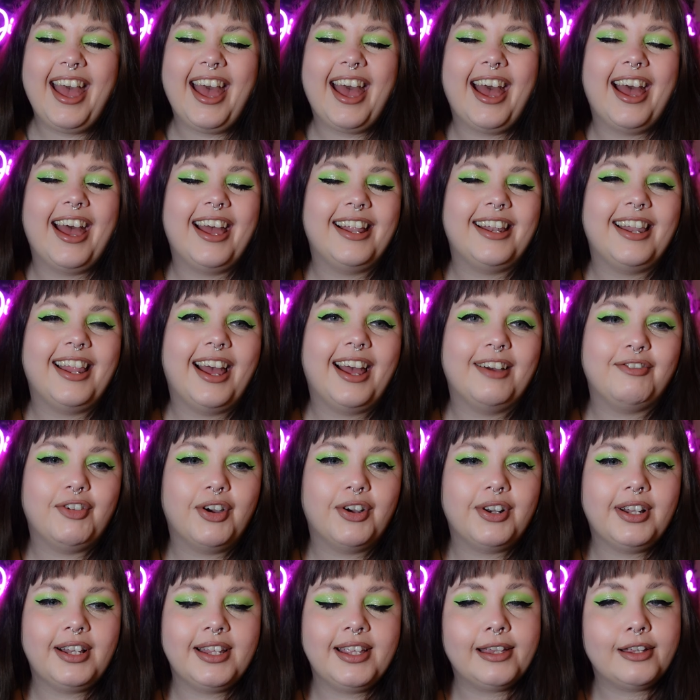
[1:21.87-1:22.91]
and I've
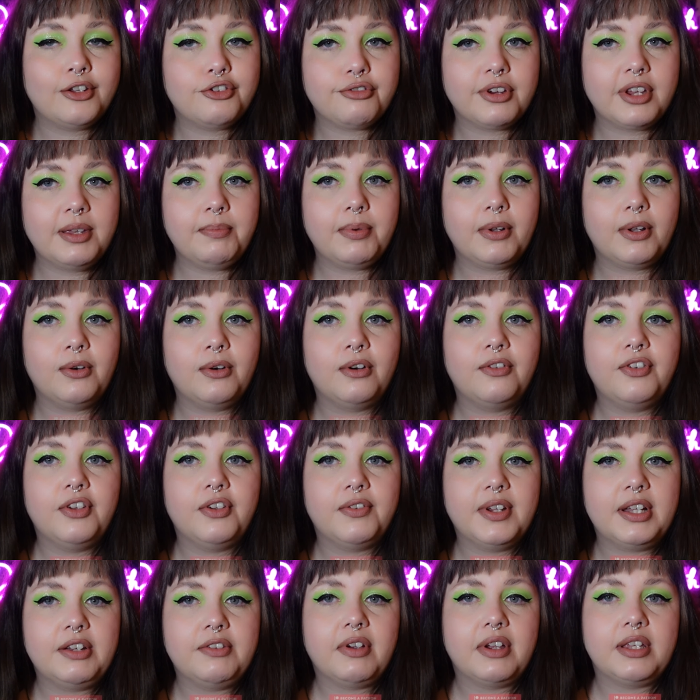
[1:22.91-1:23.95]
got a link tree below if
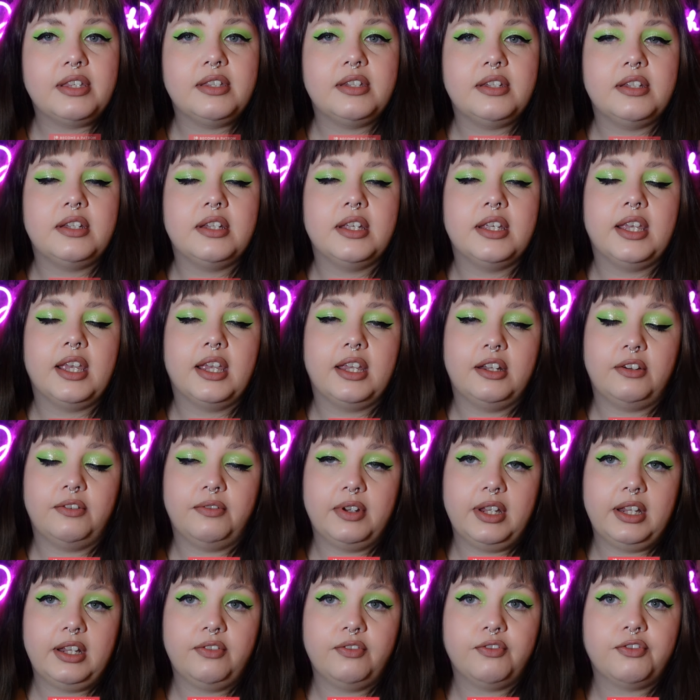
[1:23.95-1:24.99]
you're interested in getting a
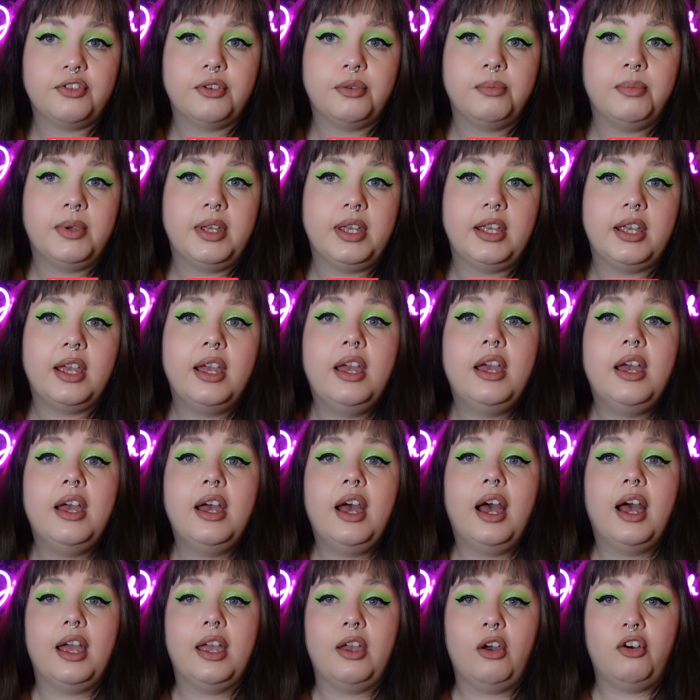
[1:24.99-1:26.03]
reading from me.
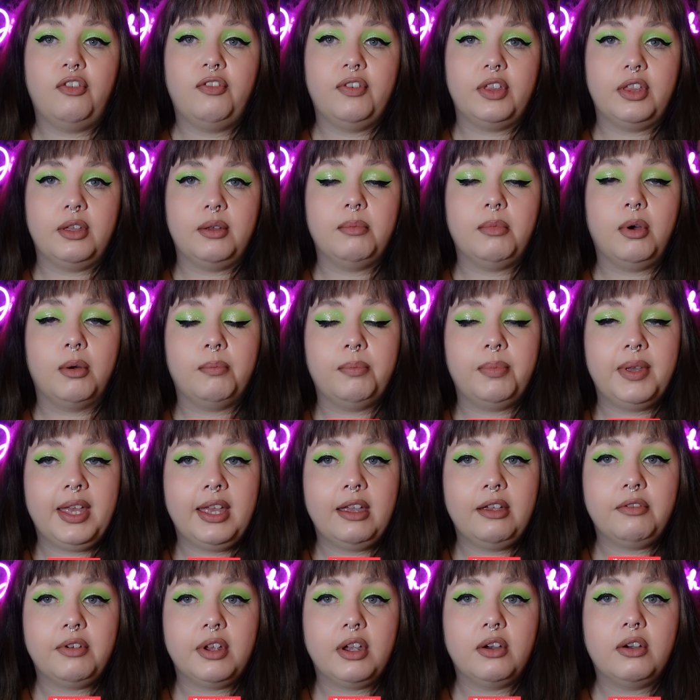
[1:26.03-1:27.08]
I offer them on
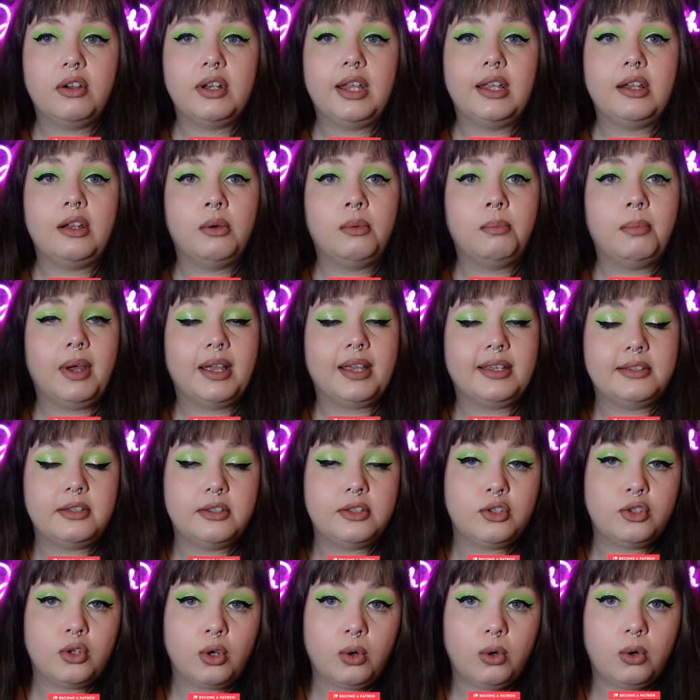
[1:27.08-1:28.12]
Patreon and on my
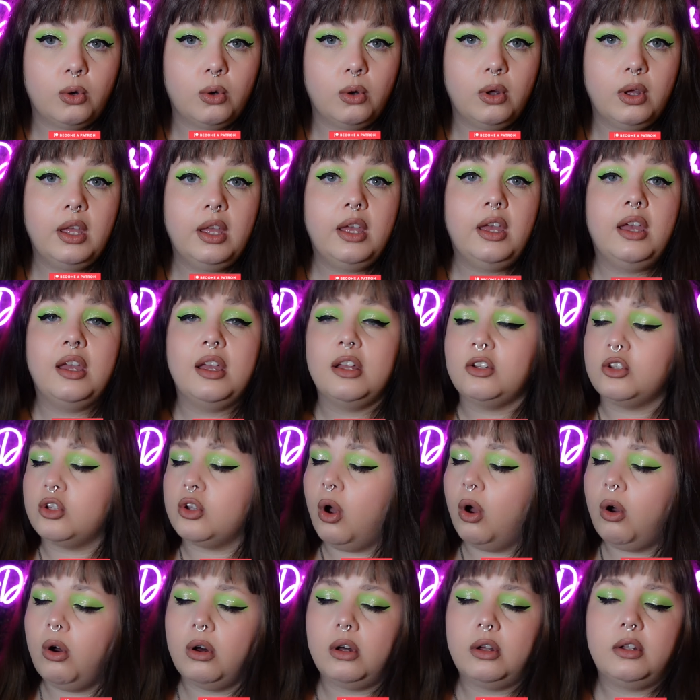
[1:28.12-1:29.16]
store. It's
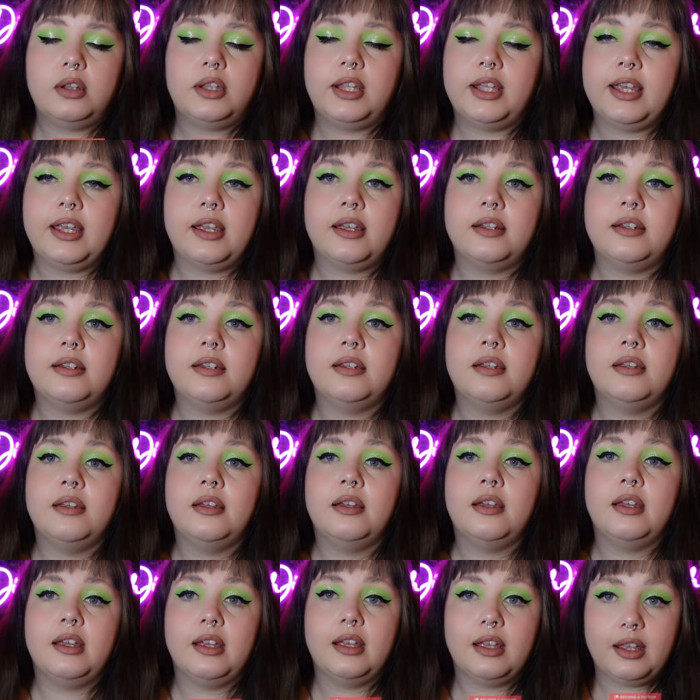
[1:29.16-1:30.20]
all linked
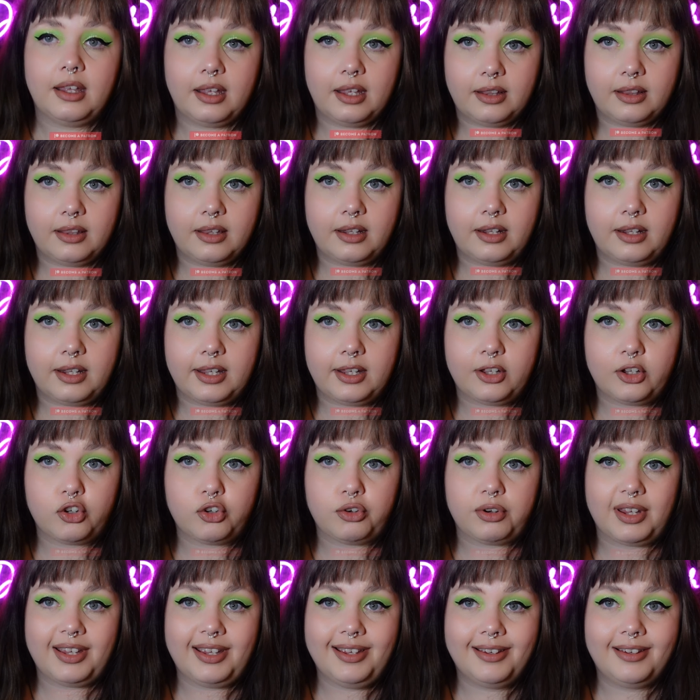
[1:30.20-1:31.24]
in the link
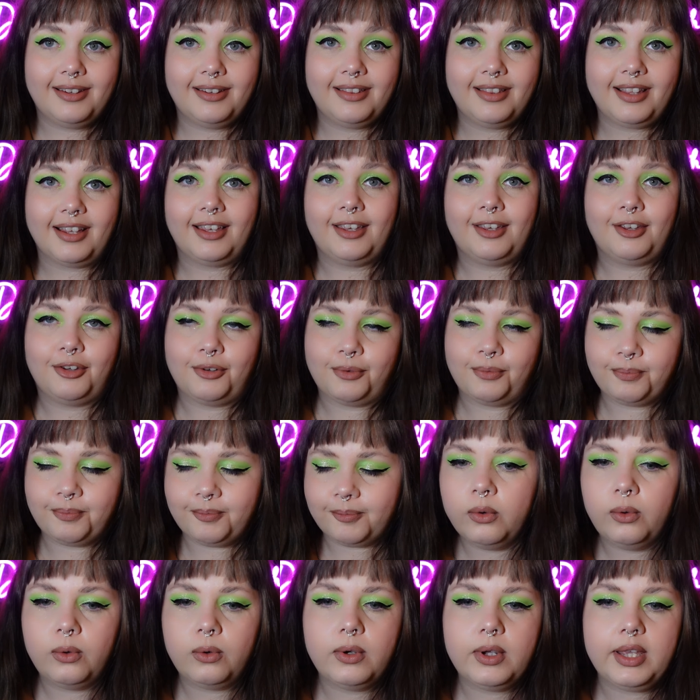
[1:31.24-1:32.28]
tree. Thank you.
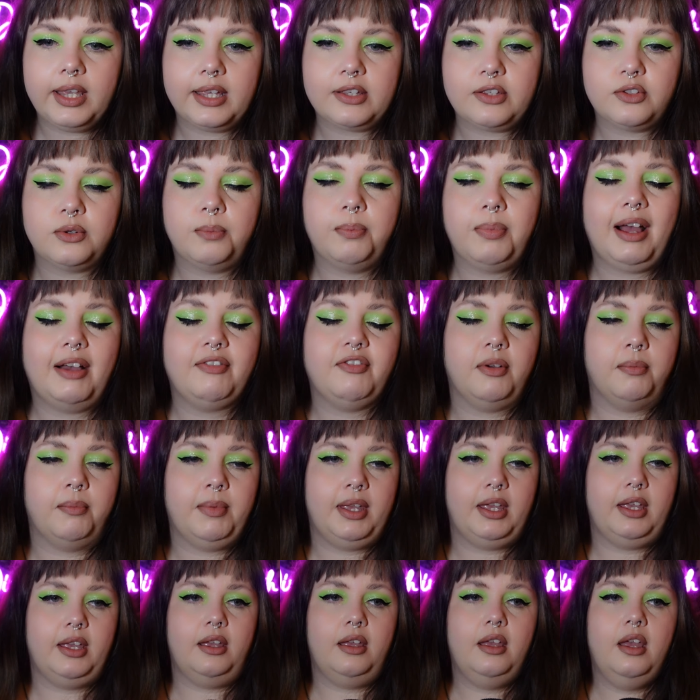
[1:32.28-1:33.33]
Okay, so
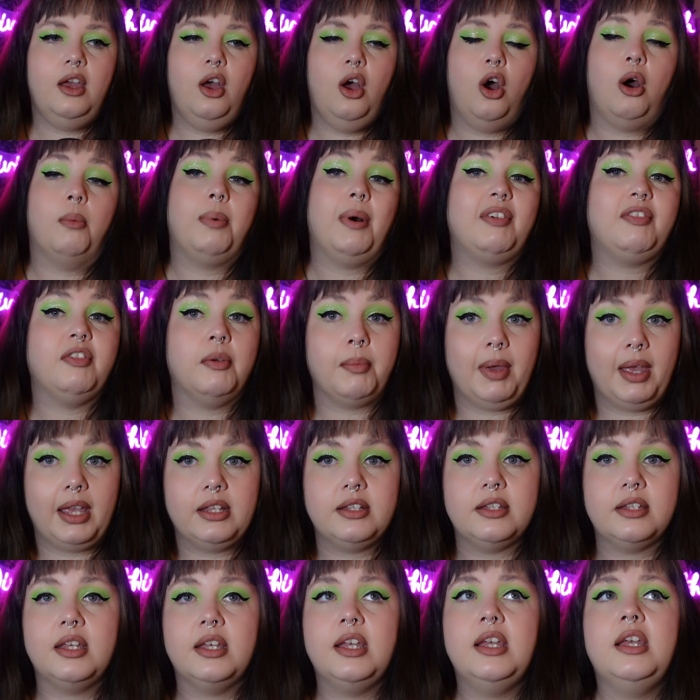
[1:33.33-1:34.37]
Baphomet or
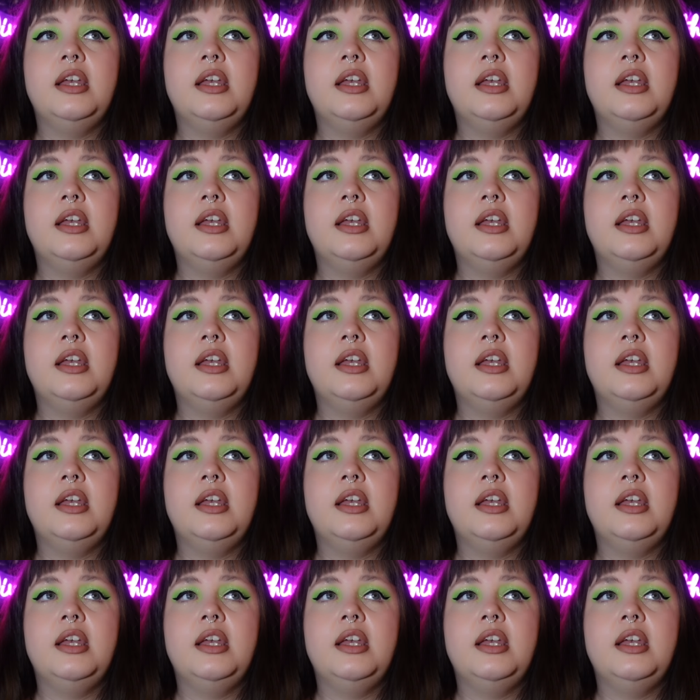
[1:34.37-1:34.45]
Baphomet.